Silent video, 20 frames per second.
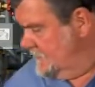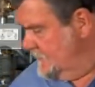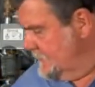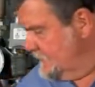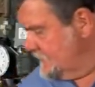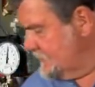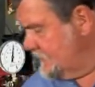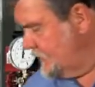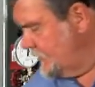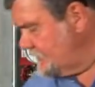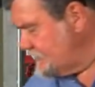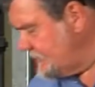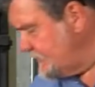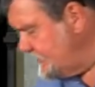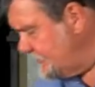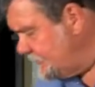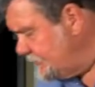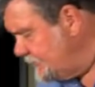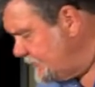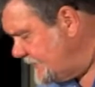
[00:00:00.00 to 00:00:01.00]
So those are
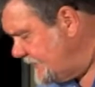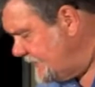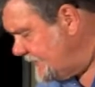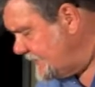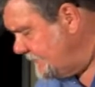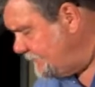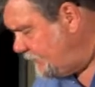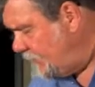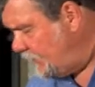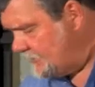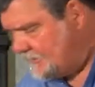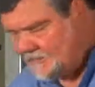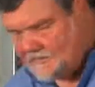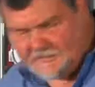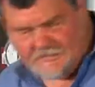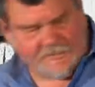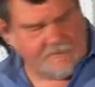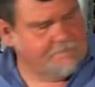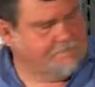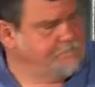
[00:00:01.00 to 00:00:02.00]
the two key
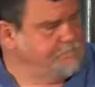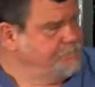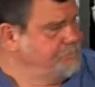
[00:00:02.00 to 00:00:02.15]
components.